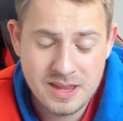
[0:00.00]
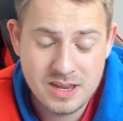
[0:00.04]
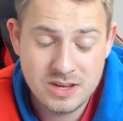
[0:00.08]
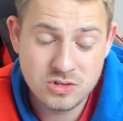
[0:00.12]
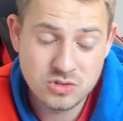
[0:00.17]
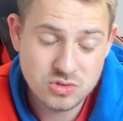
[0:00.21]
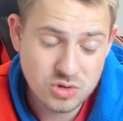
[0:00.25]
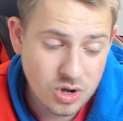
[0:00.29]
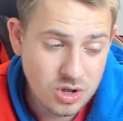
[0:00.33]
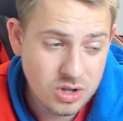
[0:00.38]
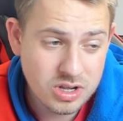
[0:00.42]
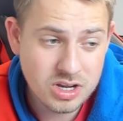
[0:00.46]

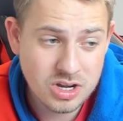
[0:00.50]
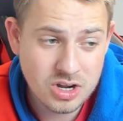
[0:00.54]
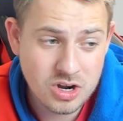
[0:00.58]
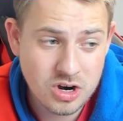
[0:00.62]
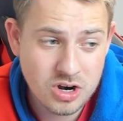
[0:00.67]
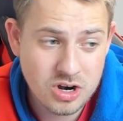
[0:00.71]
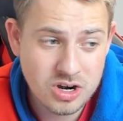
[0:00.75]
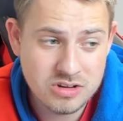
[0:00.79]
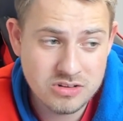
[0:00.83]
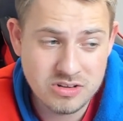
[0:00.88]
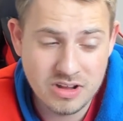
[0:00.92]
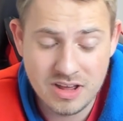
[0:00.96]
drawing
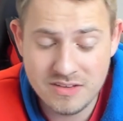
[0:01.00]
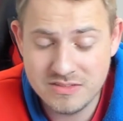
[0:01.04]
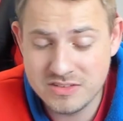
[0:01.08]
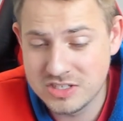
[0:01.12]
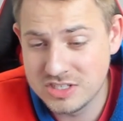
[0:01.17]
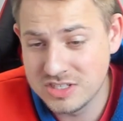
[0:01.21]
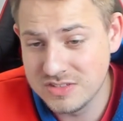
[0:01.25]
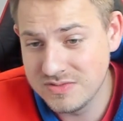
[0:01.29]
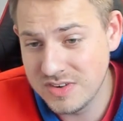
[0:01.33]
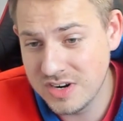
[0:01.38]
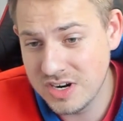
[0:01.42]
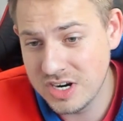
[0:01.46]
cards,
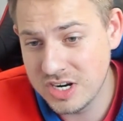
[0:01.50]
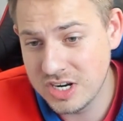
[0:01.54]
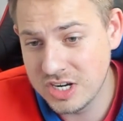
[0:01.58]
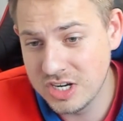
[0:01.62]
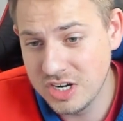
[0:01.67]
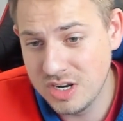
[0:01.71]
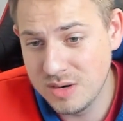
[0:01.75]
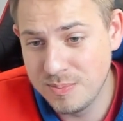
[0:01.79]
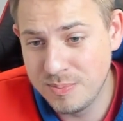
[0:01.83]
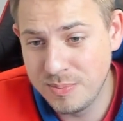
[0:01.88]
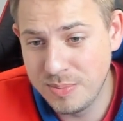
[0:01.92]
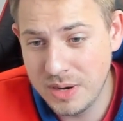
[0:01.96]
obviously very
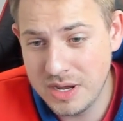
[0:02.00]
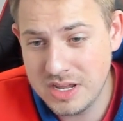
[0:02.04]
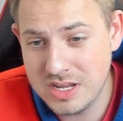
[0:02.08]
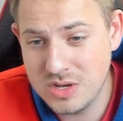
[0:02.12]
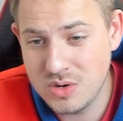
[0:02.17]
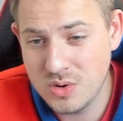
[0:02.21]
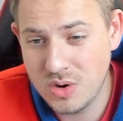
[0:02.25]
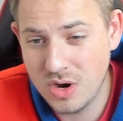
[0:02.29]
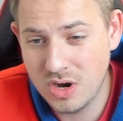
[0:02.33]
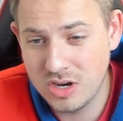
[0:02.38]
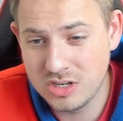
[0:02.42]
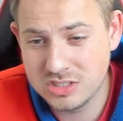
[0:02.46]
good, but
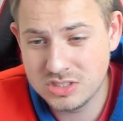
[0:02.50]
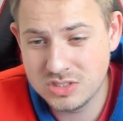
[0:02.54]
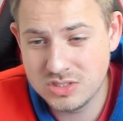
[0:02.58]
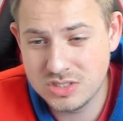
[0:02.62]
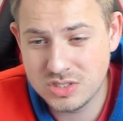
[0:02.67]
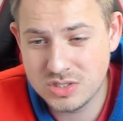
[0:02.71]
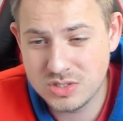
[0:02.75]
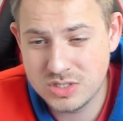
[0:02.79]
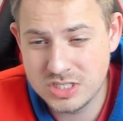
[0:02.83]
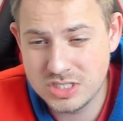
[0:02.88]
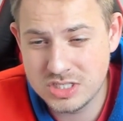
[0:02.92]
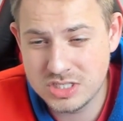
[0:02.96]
you also
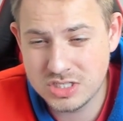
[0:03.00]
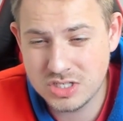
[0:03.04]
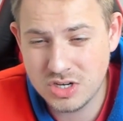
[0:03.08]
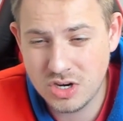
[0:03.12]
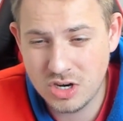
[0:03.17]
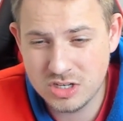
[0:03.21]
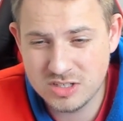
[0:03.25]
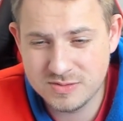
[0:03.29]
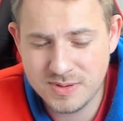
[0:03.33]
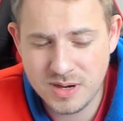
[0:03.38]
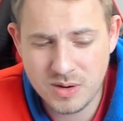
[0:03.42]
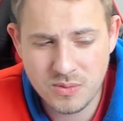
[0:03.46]
increase this
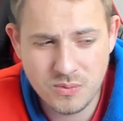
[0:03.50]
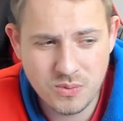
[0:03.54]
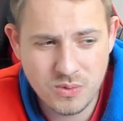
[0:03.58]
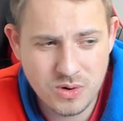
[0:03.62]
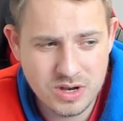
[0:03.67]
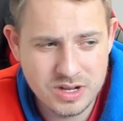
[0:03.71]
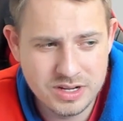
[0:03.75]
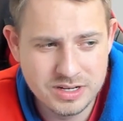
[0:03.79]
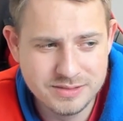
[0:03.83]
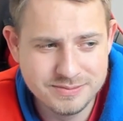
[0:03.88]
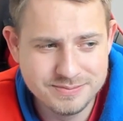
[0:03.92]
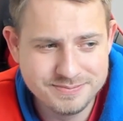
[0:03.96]
cost by
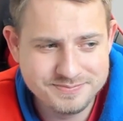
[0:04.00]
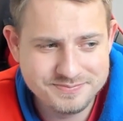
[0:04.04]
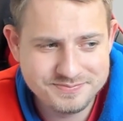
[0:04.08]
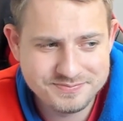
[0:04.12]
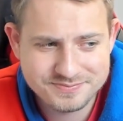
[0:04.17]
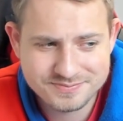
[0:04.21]
1.